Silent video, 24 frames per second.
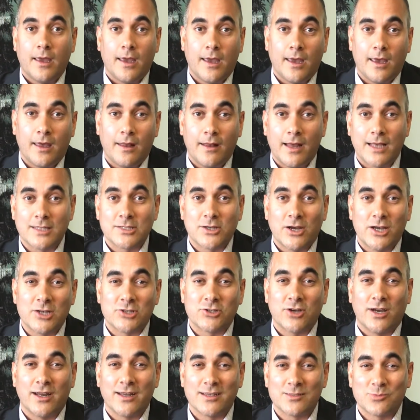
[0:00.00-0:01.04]
And that's how I
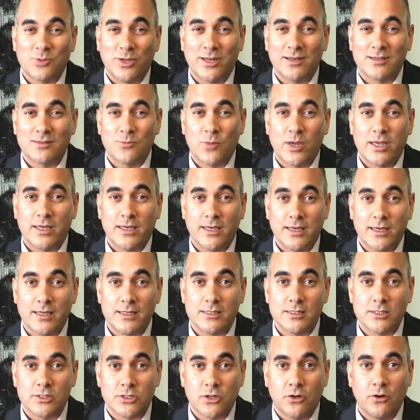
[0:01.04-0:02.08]
try to explain it to my
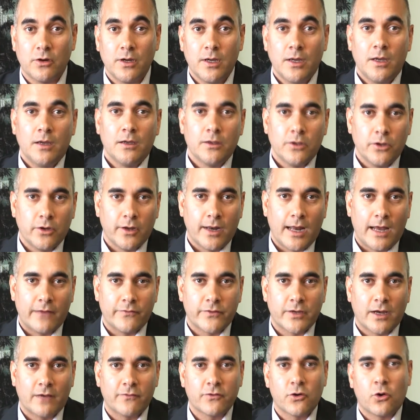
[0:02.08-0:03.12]
kids. And so you're going to
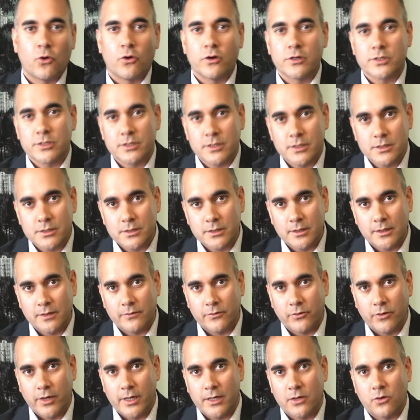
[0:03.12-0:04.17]
have tough courses, you're going to
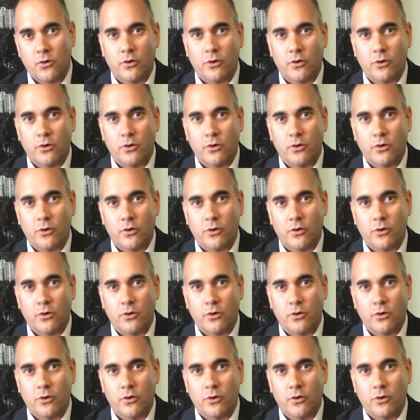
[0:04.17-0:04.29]
have great